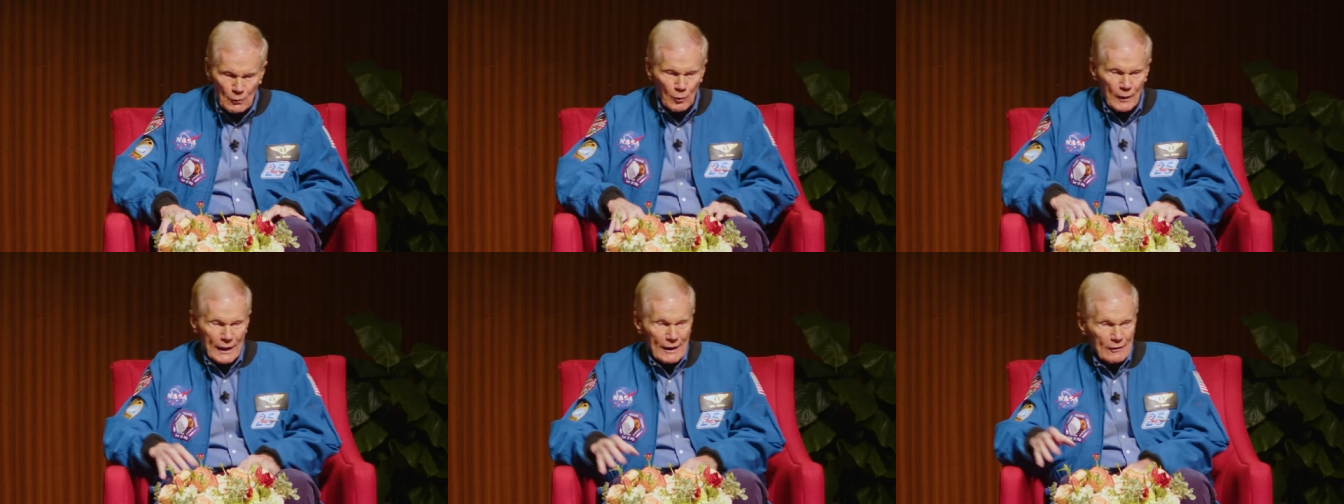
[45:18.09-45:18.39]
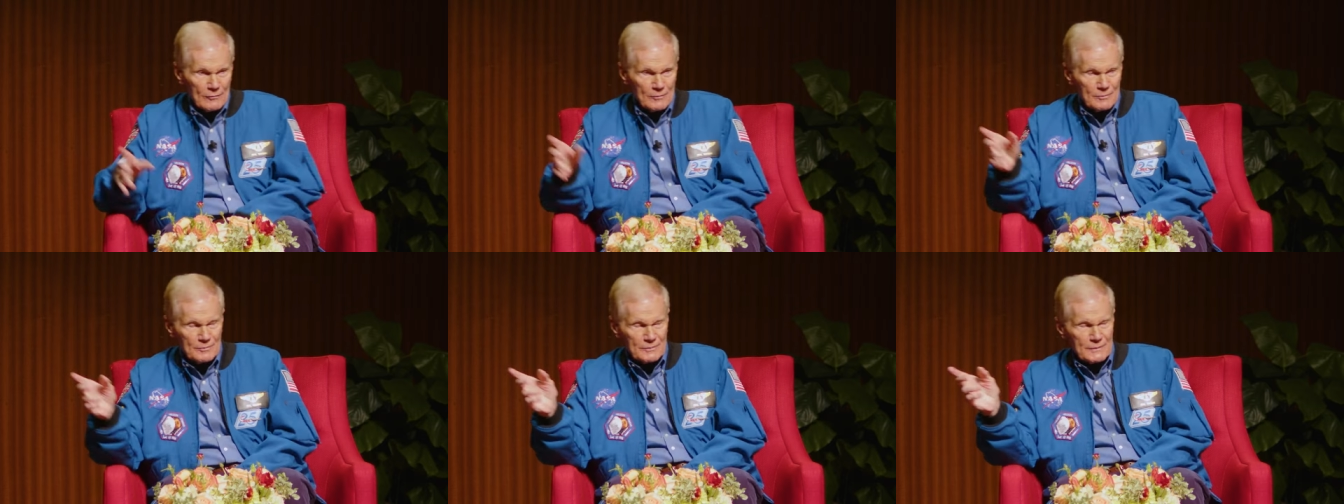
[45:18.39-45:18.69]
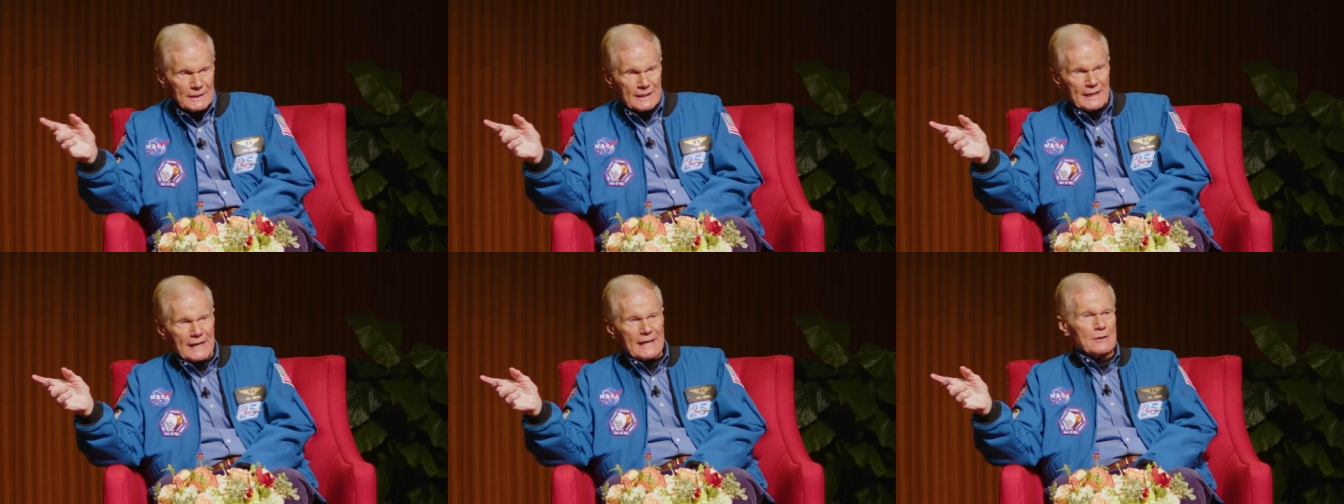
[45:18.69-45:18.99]
Well,
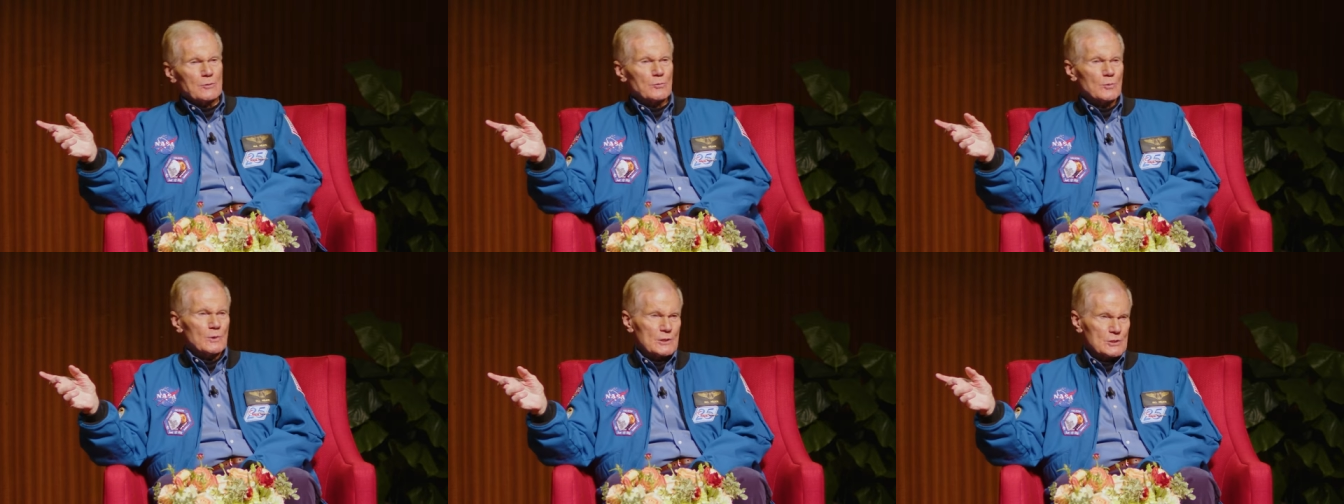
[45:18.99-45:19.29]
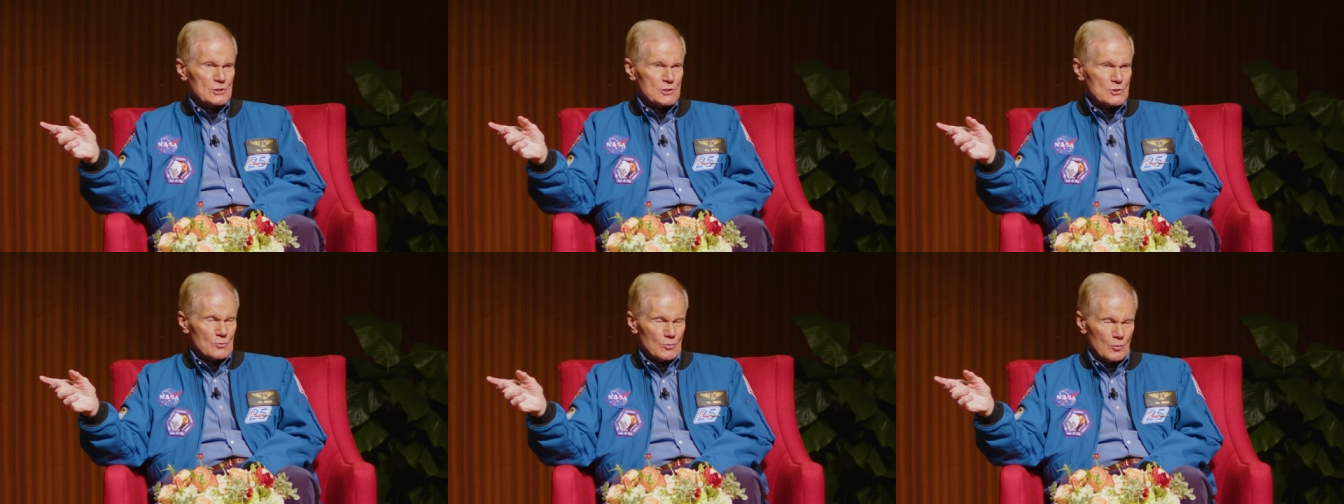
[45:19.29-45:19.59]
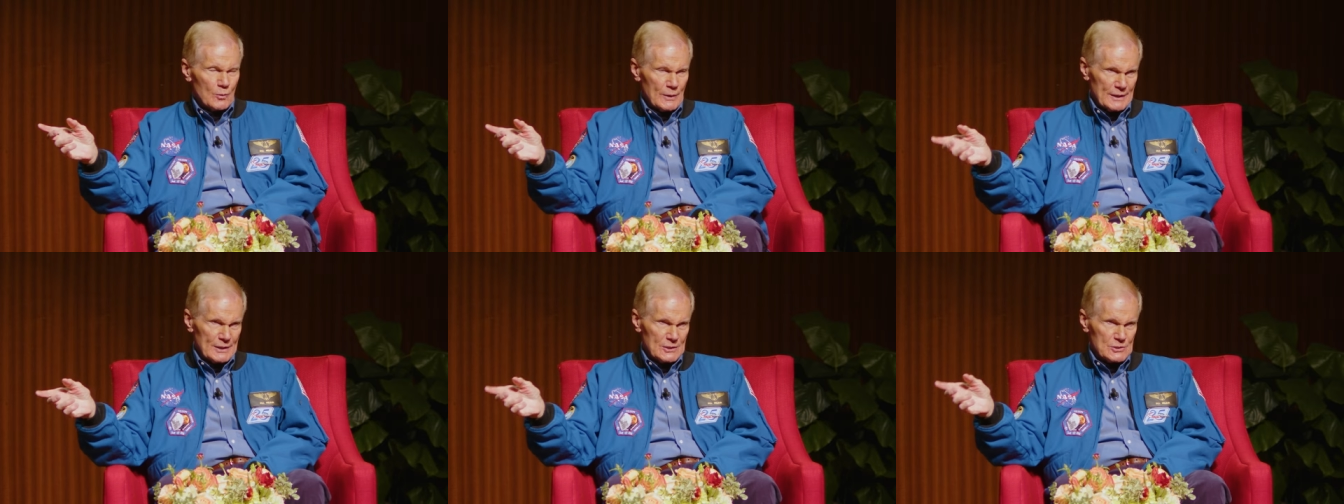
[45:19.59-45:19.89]
Kay was
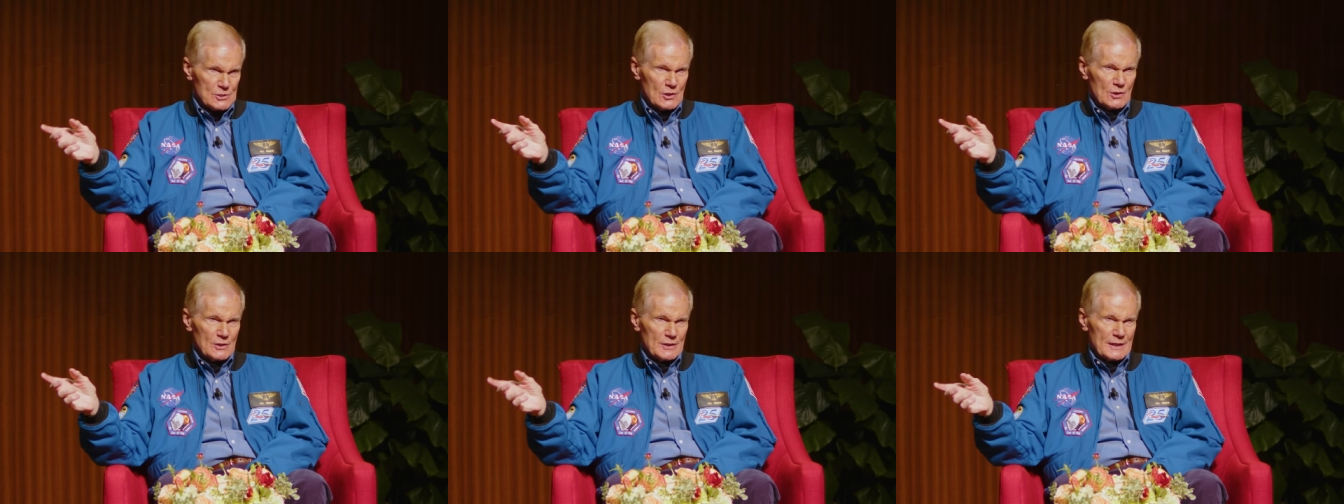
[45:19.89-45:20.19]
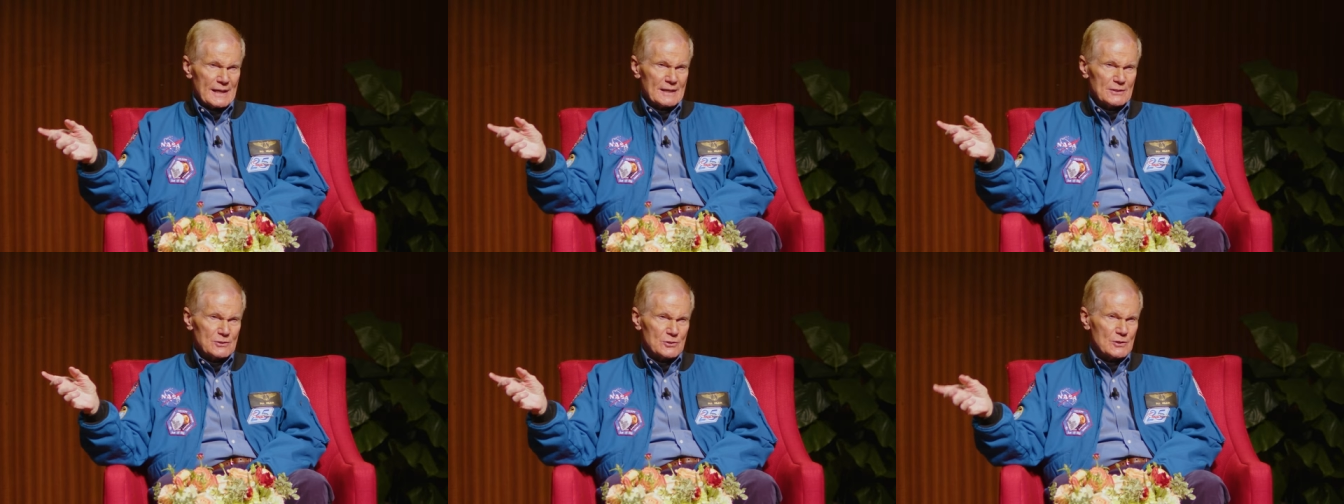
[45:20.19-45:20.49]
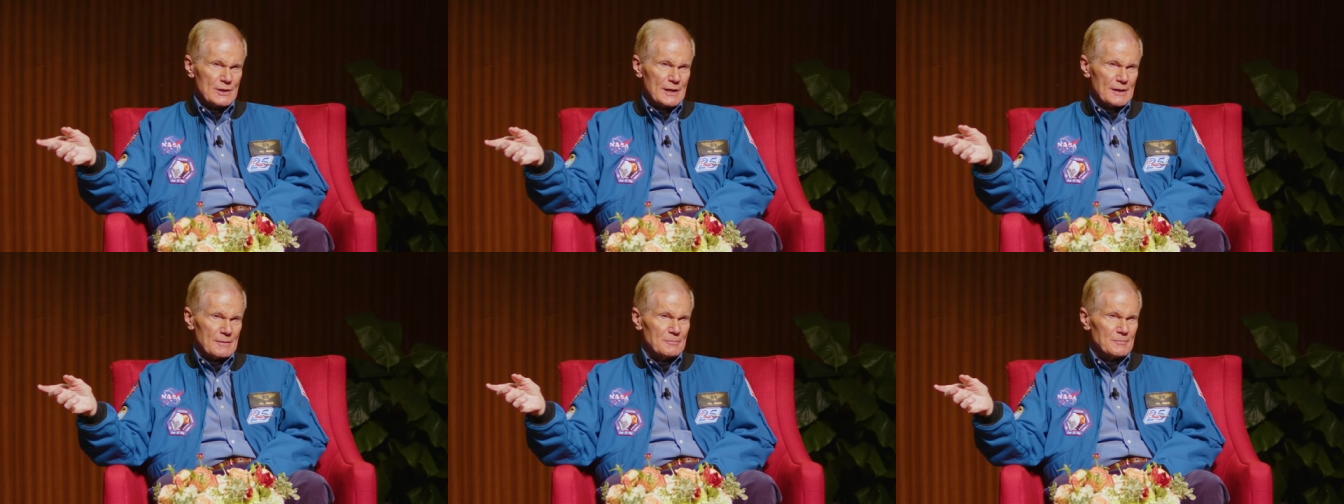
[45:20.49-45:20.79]
with us on that
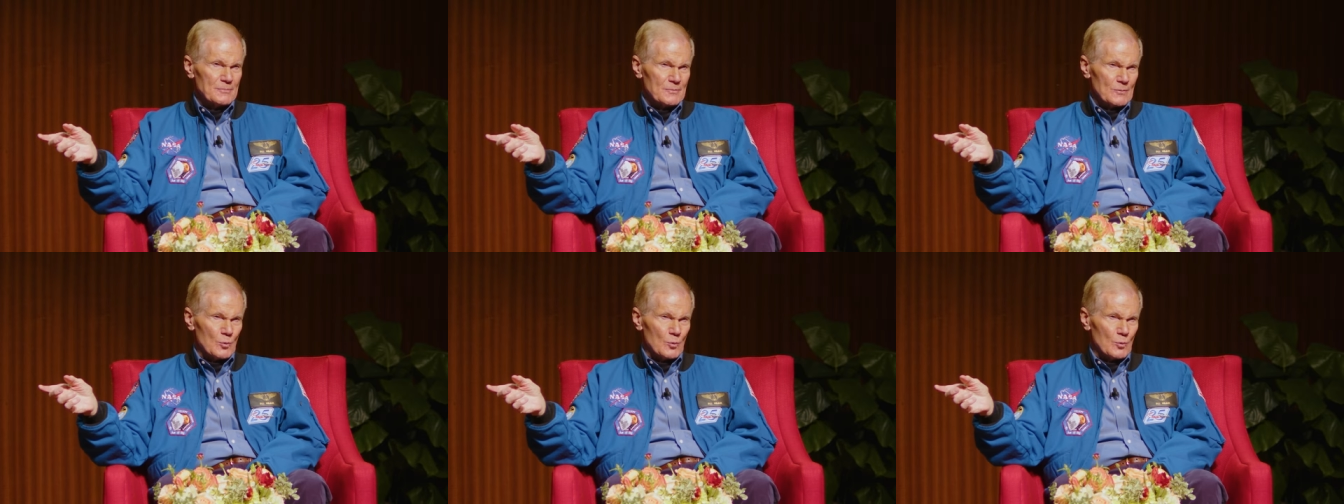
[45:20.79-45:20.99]
trip,